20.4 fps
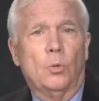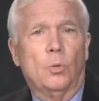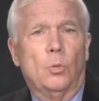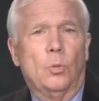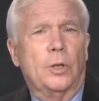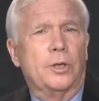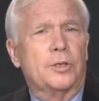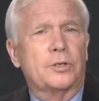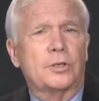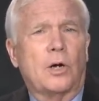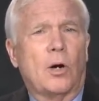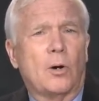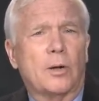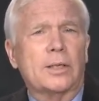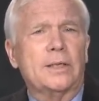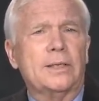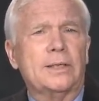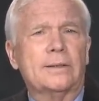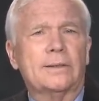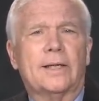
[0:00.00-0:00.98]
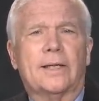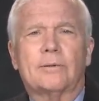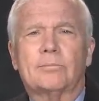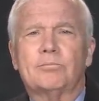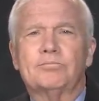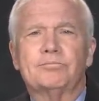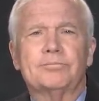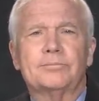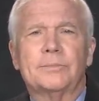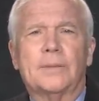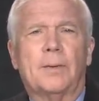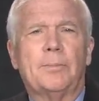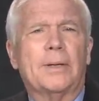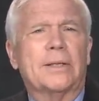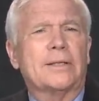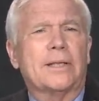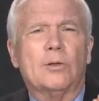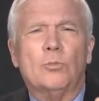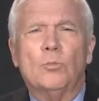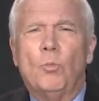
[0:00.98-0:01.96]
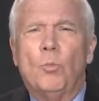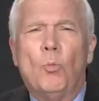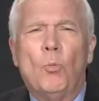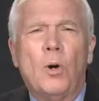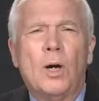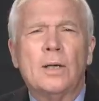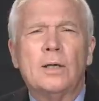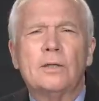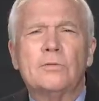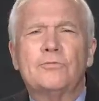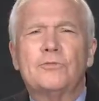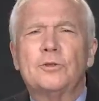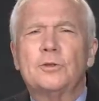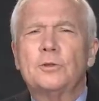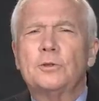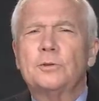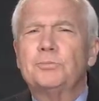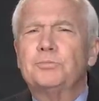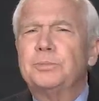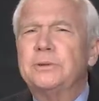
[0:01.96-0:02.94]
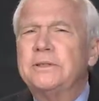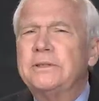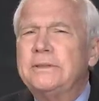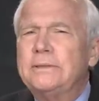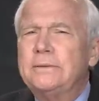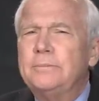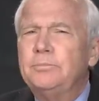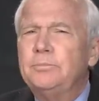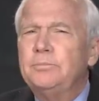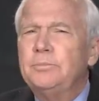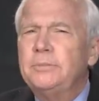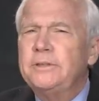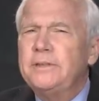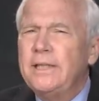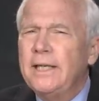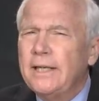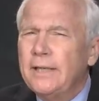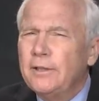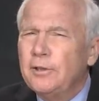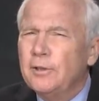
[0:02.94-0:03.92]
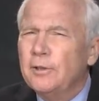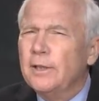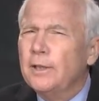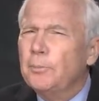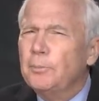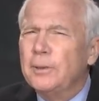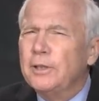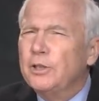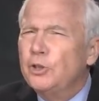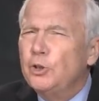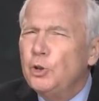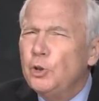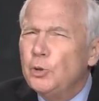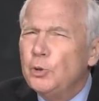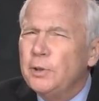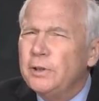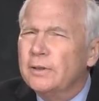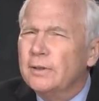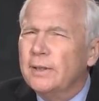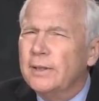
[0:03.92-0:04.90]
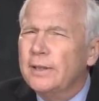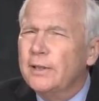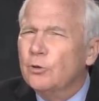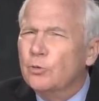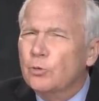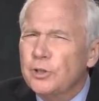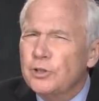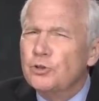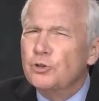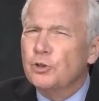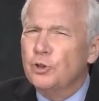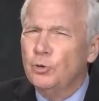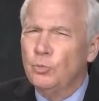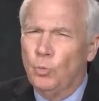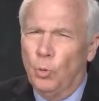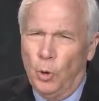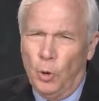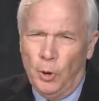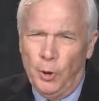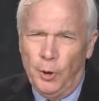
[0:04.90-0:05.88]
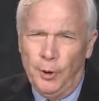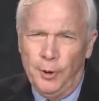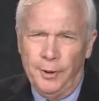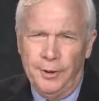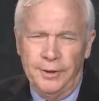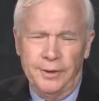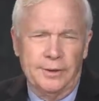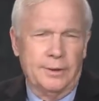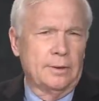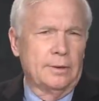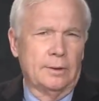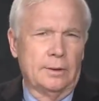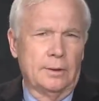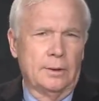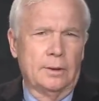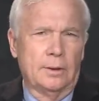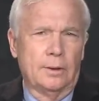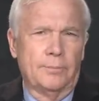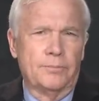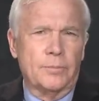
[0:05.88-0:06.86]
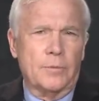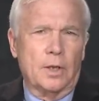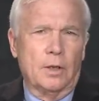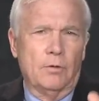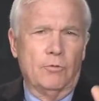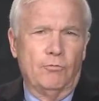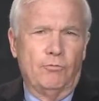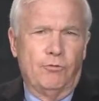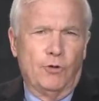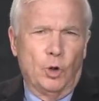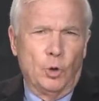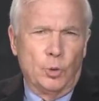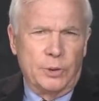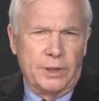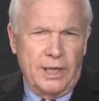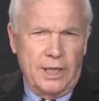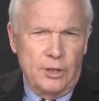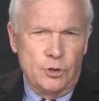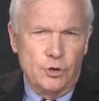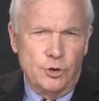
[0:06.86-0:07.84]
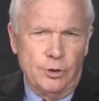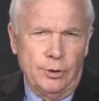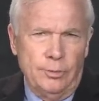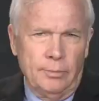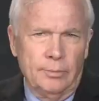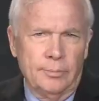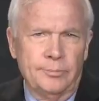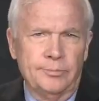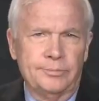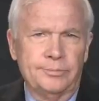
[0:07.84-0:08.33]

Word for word: We're talking about that wonderful, particularly, peculiarly Christian word, vocation.